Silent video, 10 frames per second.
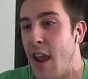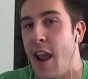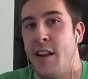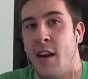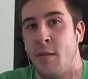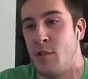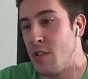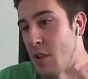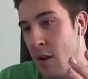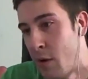And
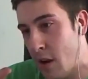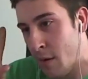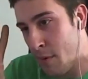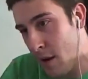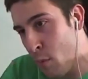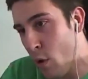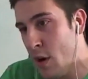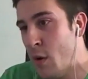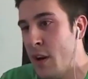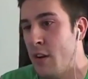just an
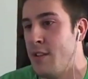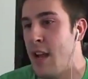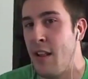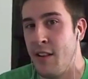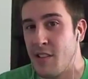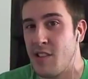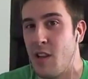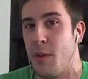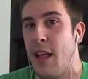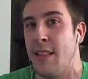important note here is that this is
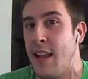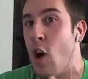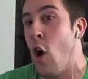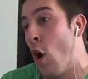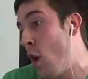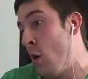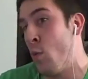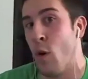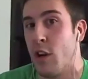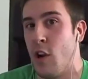something that they are
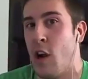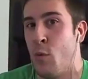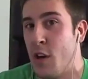working on.